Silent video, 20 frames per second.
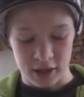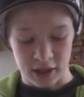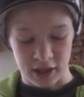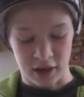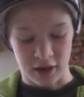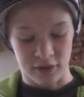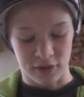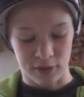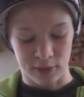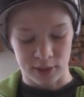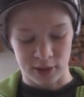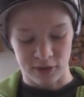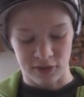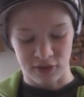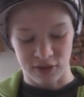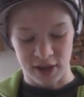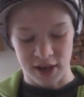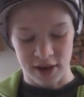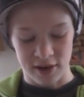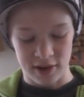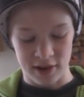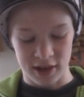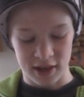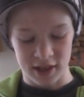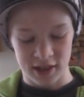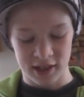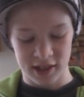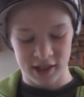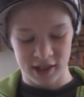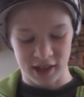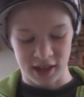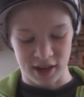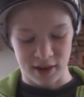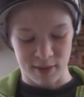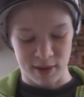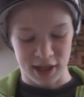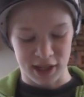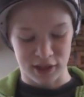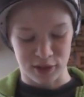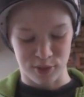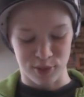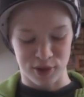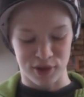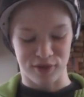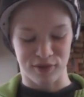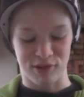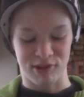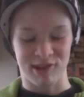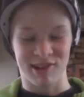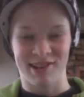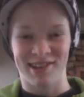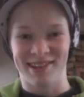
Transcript: Be careful with the flour. It kind of makes a bit of